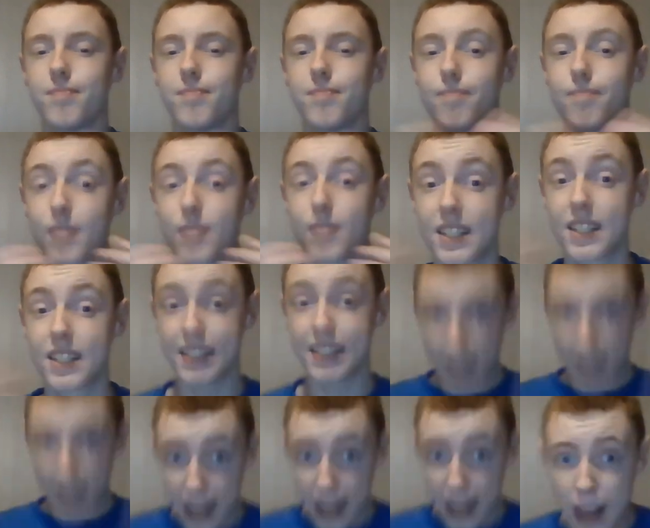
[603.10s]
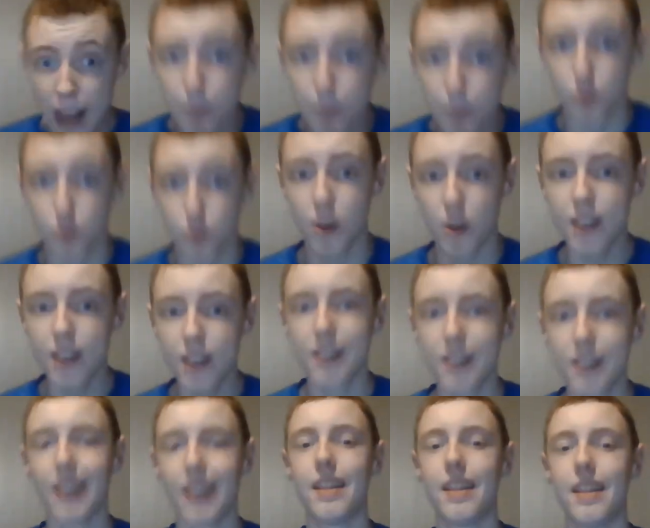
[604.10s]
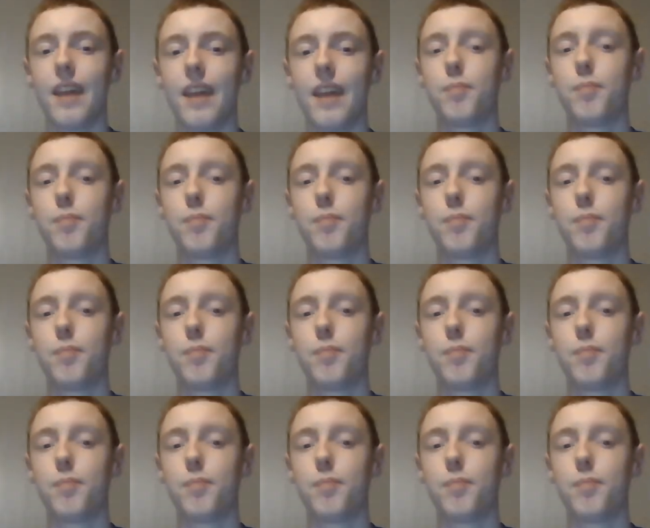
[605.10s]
stay in print and that